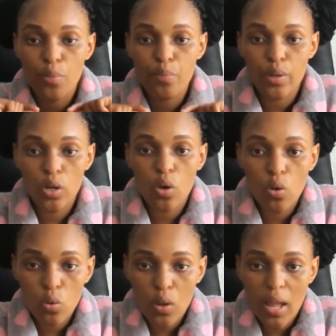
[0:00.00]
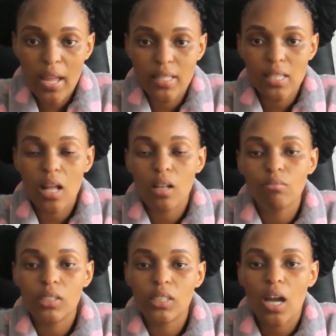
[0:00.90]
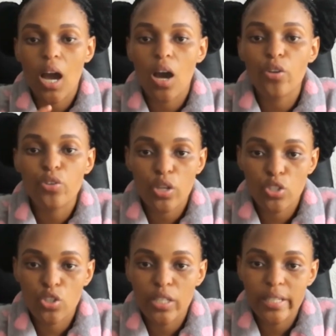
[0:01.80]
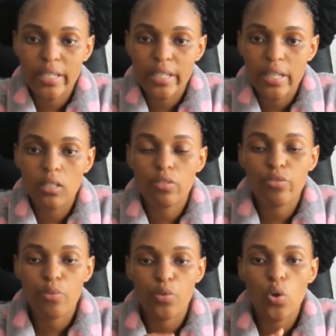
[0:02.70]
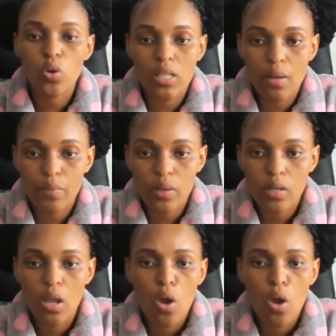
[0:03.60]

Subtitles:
below and tell me how you actually healed from your sunburn.